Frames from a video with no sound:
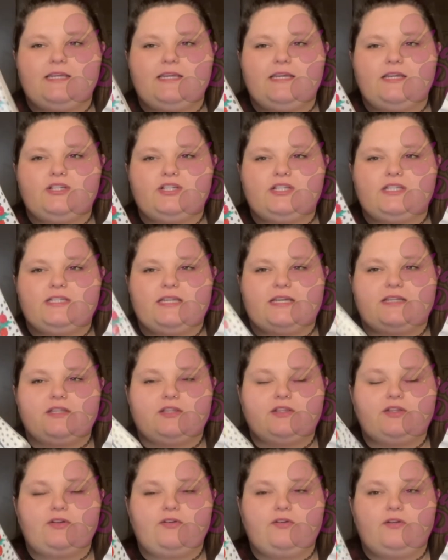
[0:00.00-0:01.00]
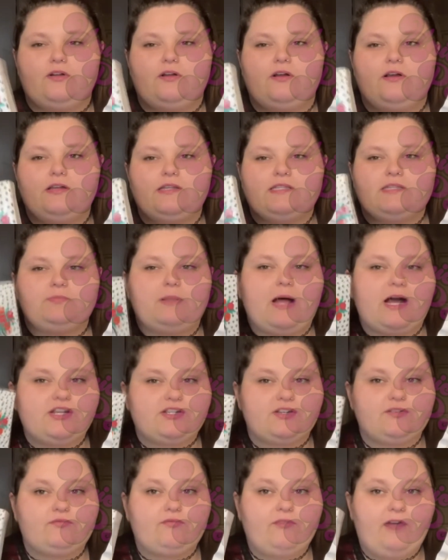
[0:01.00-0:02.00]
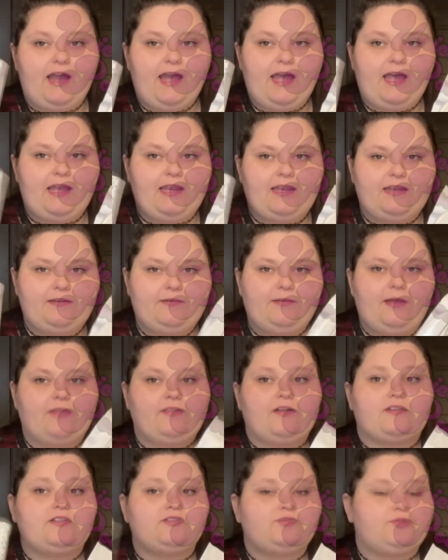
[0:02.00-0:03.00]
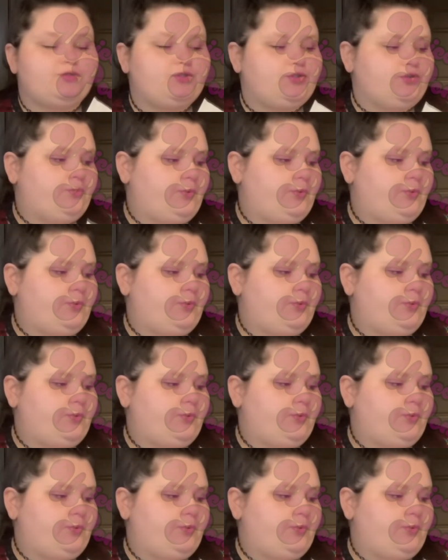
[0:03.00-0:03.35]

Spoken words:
and just like the little splash of red. I thought this was super